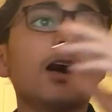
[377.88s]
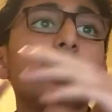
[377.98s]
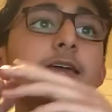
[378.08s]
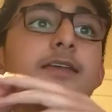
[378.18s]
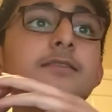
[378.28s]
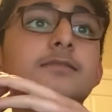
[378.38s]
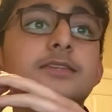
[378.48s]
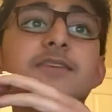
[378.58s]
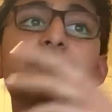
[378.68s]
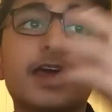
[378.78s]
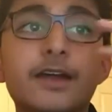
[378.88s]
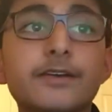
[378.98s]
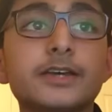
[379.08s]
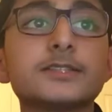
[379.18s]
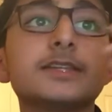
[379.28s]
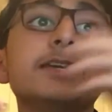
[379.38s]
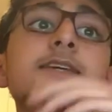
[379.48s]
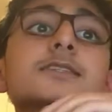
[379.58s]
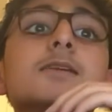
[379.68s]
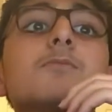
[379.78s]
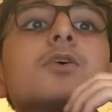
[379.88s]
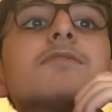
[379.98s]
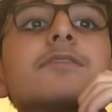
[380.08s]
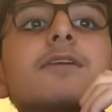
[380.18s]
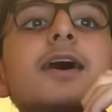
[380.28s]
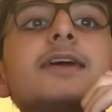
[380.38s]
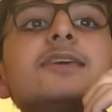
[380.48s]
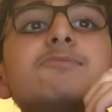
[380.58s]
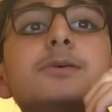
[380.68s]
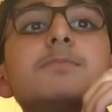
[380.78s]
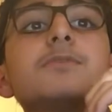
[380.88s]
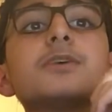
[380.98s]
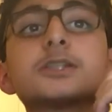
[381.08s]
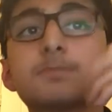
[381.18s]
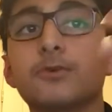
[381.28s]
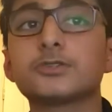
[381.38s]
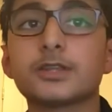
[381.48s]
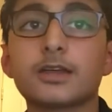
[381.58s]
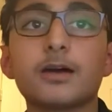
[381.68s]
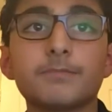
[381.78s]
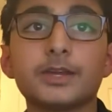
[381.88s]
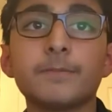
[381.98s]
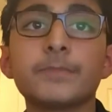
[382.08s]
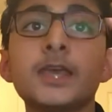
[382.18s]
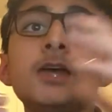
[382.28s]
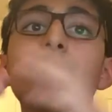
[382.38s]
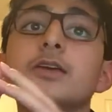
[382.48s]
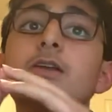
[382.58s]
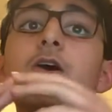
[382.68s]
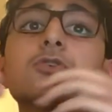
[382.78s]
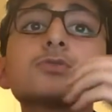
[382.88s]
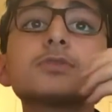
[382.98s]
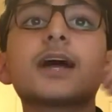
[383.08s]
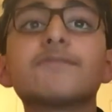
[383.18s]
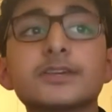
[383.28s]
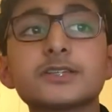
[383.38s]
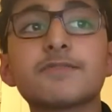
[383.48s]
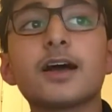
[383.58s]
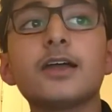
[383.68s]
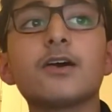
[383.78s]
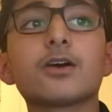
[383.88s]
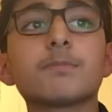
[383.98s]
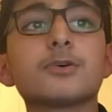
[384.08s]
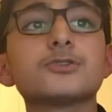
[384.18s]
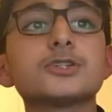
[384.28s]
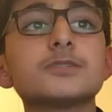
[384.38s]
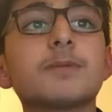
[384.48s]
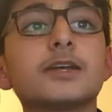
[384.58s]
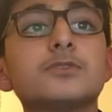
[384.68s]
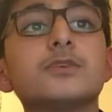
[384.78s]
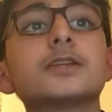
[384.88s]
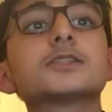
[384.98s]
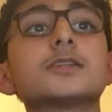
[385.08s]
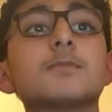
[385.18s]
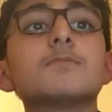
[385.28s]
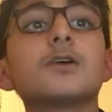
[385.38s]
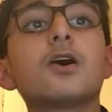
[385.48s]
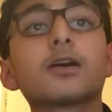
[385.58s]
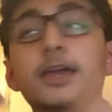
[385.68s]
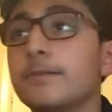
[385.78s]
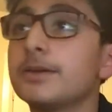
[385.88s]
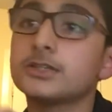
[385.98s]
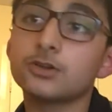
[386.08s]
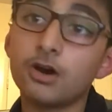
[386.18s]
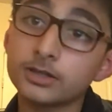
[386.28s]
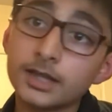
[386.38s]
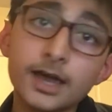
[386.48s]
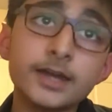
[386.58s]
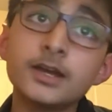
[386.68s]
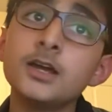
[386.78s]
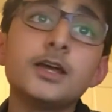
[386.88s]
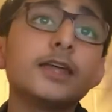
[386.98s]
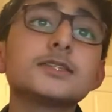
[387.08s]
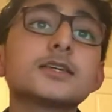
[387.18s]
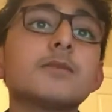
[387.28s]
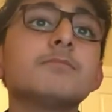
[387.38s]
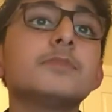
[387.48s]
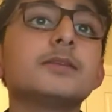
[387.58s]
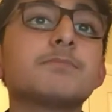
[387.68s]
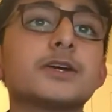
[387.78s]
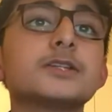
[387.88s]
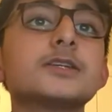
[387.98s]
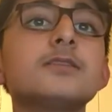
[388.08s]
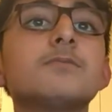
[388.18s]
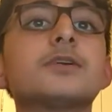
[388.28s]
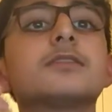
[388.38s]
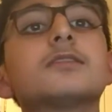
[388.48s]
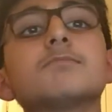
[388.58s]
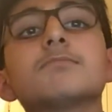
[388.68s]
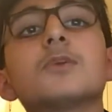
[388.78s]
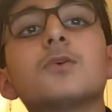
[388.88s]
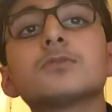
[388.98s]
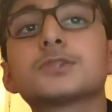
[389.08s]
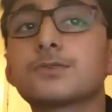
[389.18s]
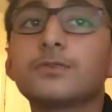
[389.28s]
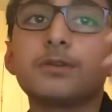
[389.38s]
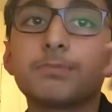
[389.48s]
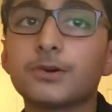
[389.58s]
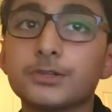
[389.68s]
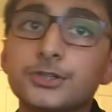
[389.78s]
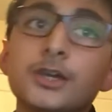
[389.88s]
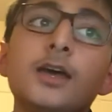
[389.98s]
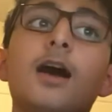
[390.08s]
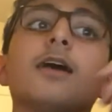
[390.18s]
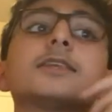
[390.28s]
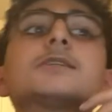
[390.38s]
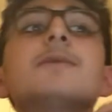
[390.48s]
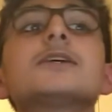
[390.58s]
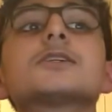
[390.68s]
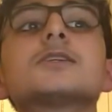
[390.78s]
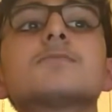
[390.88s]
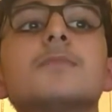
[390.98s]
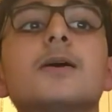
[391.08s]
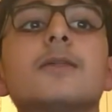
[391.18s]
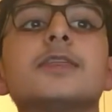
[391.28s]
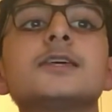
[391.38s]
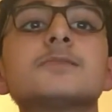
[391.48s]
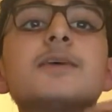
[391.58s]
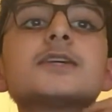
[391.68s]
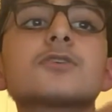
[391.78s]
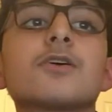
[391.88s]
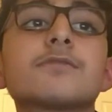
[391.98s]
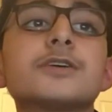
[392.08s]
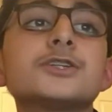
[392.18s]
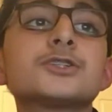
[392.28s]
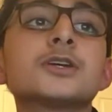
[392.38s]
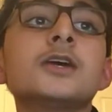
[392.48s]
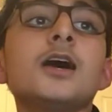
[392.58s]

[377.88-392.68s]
in different areas, leading to a more variety of people exposed to the company. We can also diversify our approaches by doing some campaigns online and some in person with the old school approach. This makes our reach